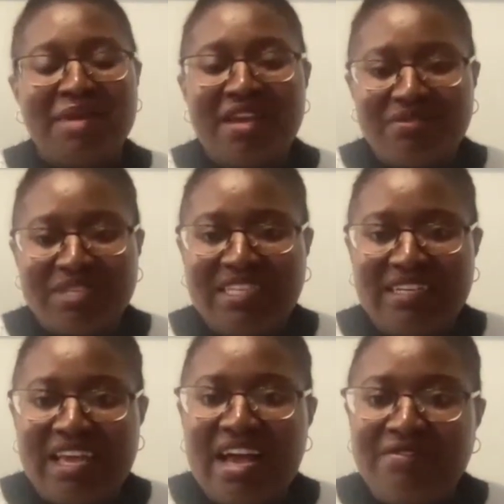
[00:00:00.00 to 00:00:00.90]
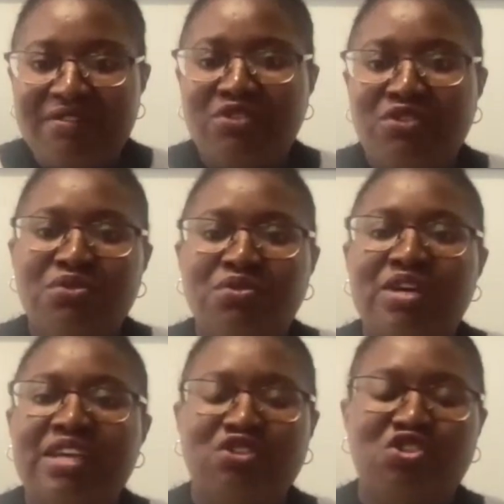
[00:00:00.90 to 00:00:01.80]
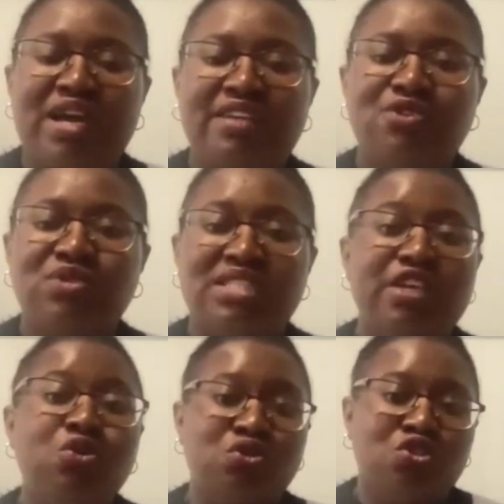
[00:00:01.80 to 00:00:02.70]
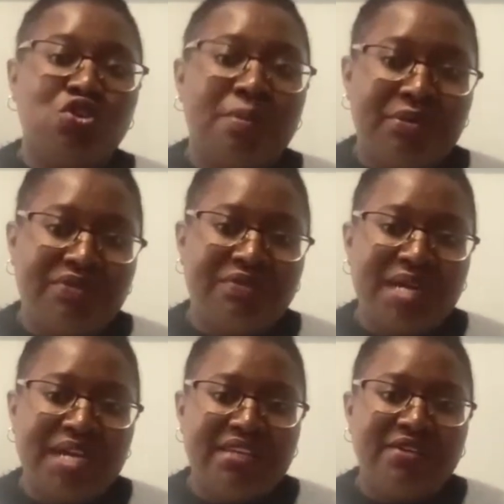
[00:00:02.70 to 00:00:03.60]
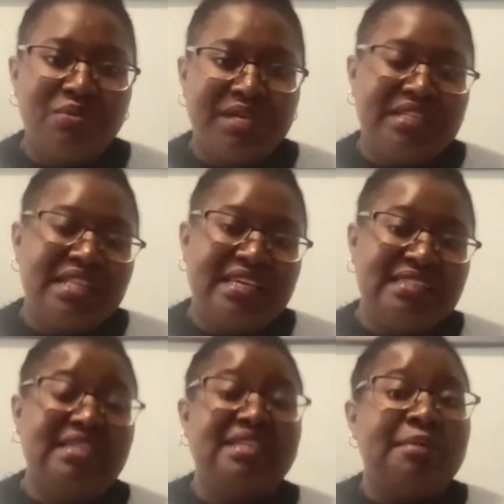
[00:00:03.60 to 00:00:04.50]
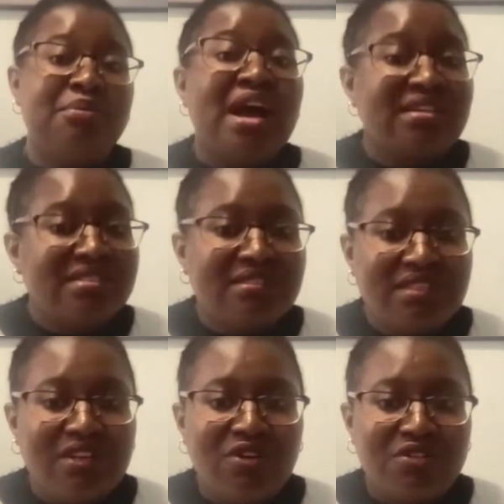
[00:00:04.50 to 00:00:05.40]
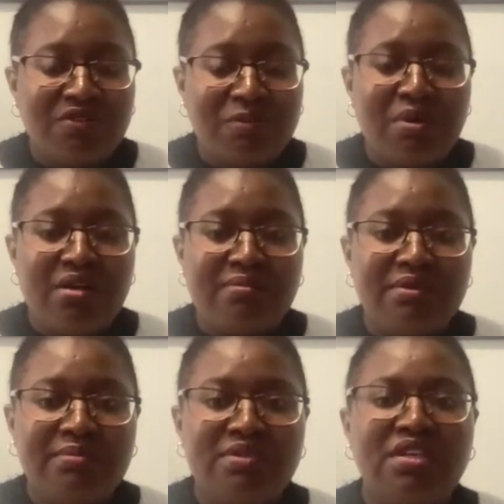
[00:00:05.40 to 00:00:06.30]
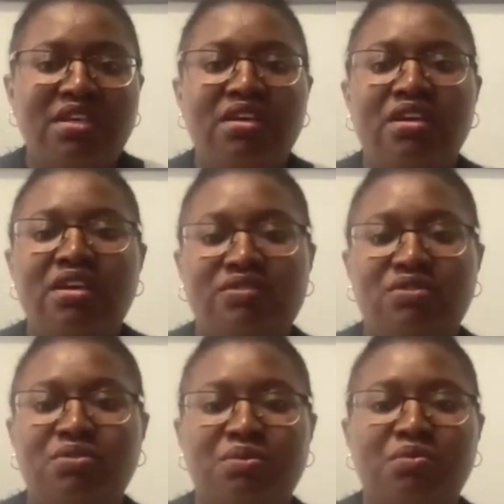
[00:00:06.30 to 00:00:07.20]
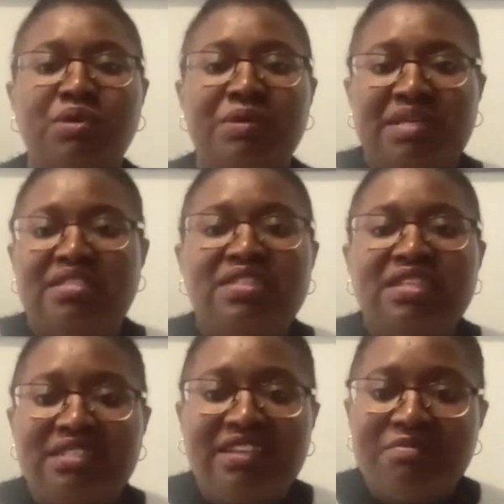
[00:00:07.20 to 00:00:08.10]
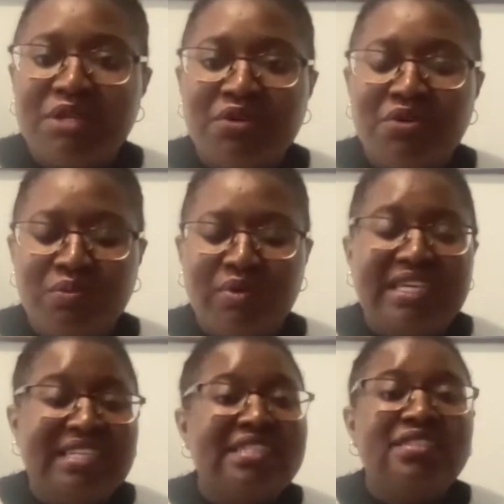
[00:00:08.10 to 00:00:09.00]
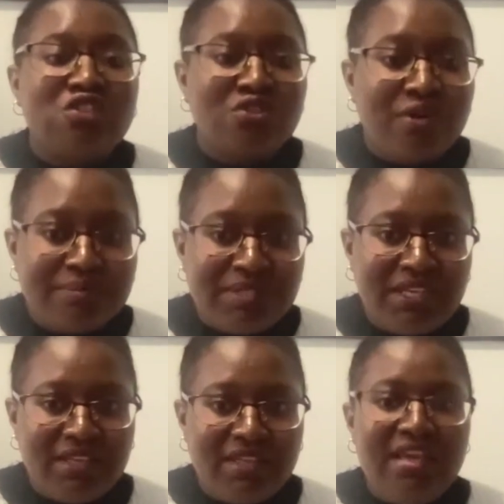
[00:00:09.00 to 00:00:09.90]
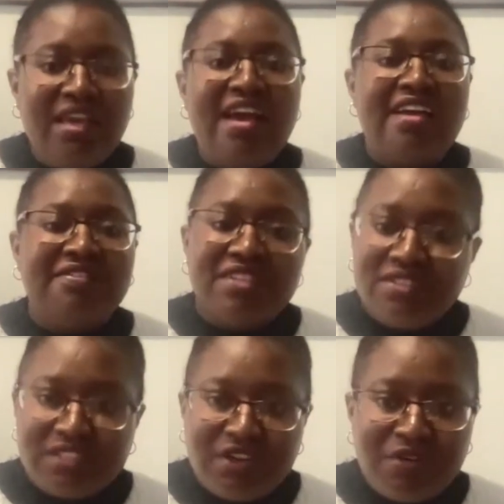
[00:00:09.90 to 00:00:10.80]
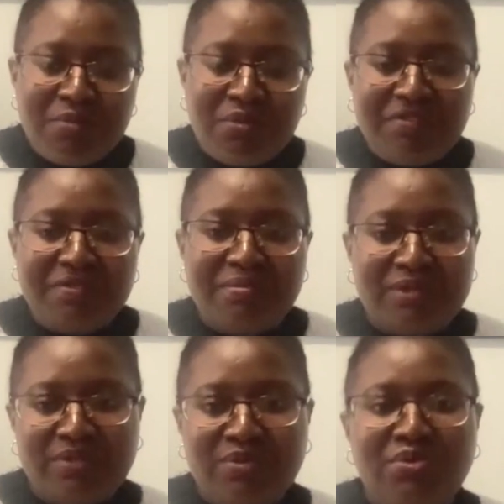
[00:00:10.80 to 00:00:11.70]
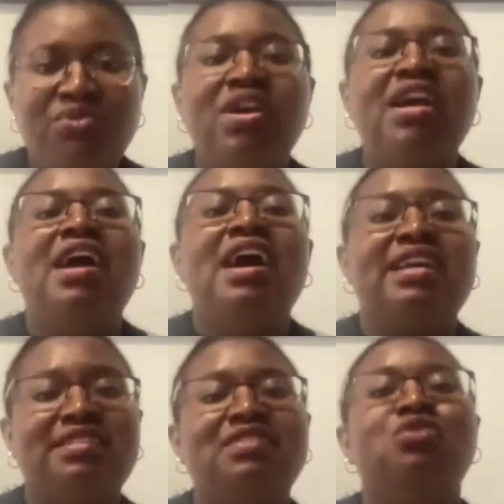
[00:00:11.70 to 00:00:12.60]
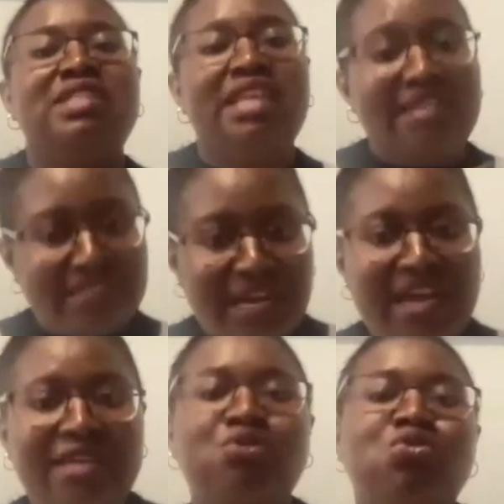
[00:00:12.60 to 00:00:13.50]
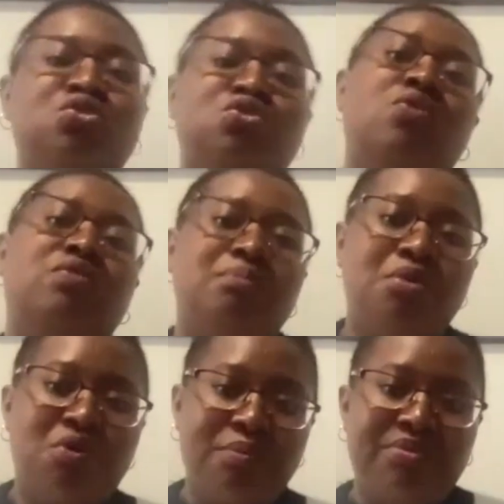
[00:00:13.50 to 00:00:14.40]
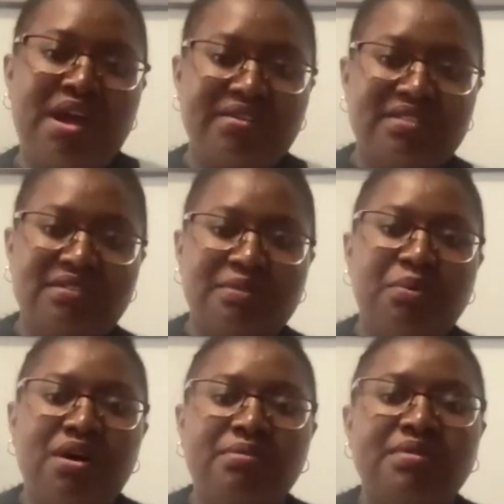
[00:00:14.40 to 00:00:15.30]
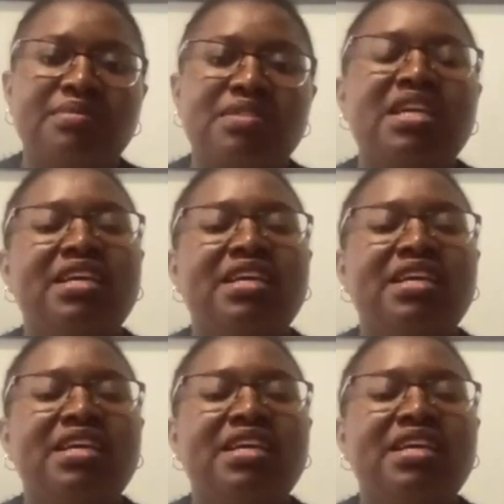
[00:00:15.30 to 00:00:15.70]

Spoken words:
everything I have to do and try to stay on top of my work. Like I said, I practiced a lot of problems. And so when my teachers give me homework, it didn't stop there. I finished the homework from school. I still take time to solve more practice problems.